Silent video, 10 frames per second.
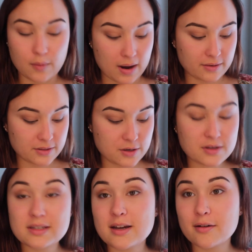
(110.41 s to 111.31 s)
Wow, so you
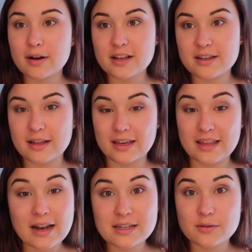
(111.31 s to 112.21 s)
can see already that
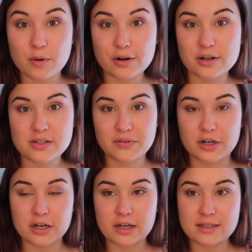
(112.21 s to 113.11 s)
that did wonders
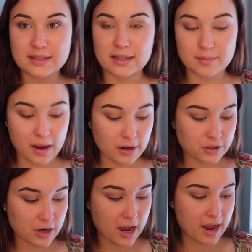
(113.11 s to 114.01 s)
for concealing my
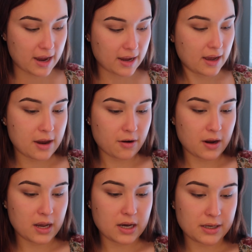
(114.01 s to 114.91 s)
under eye
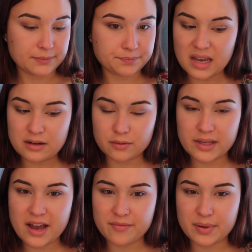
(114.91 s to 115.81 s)
area. I don't
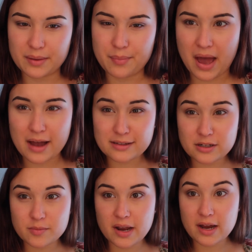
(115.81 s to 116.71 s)
really have big bags
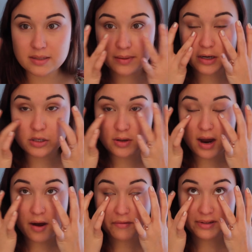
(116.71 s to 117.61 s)
under my eyes, but I do
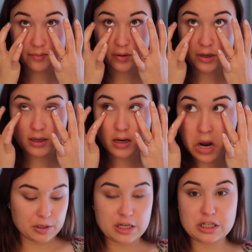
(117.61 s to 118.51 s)
have some
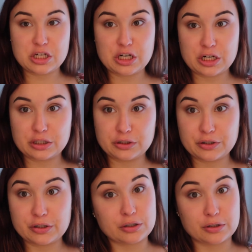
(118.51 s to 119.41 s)
pretty dark little
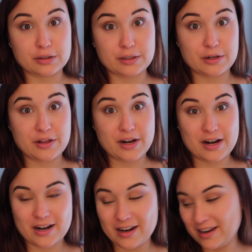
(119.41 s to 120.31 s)
circles under
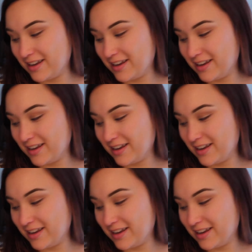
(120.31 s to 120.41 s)
there.